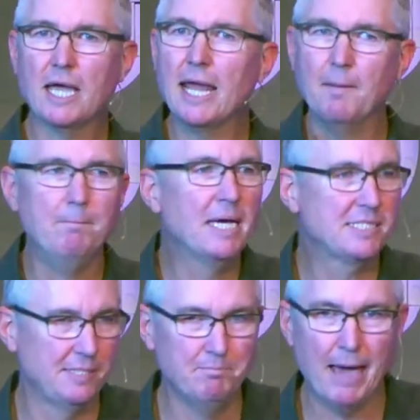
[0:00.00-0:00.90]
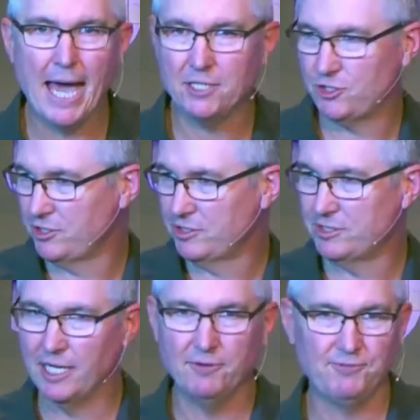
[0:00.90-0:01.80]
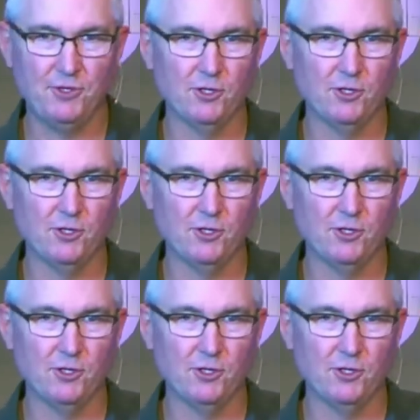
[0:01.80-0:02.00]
kind of mix and match stuff.